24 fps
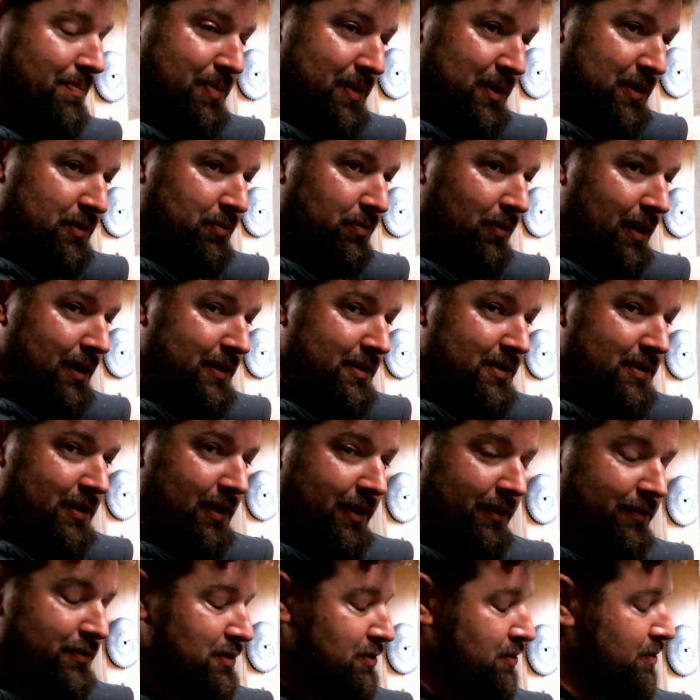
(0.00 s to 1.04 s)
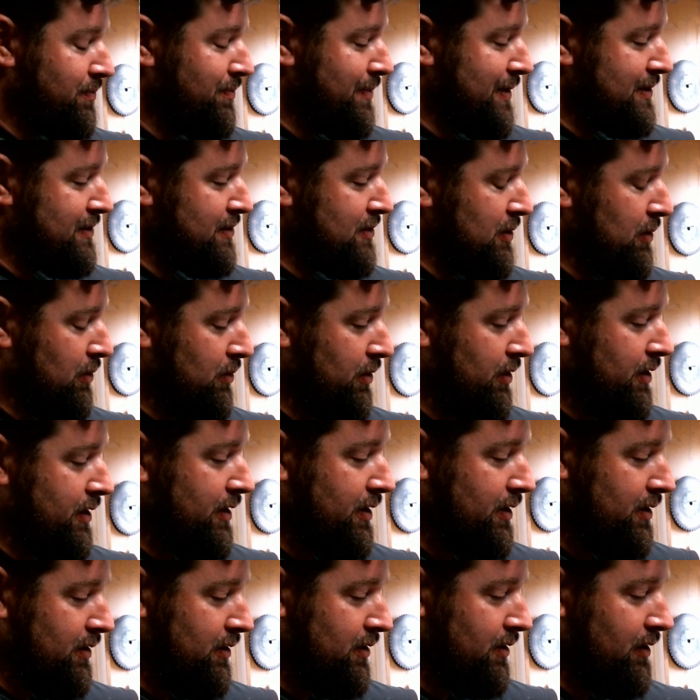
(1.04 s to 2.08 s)
in the threads that gives you a missed torque
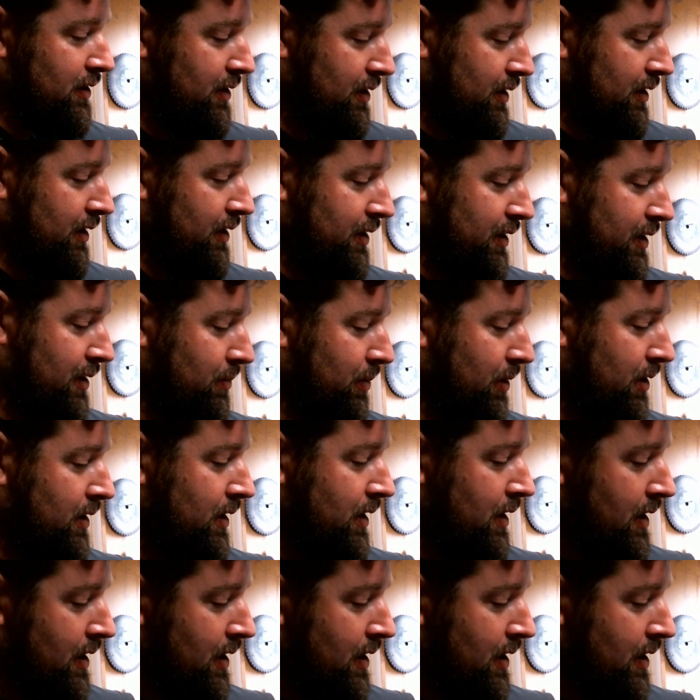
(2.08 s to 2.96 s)
number,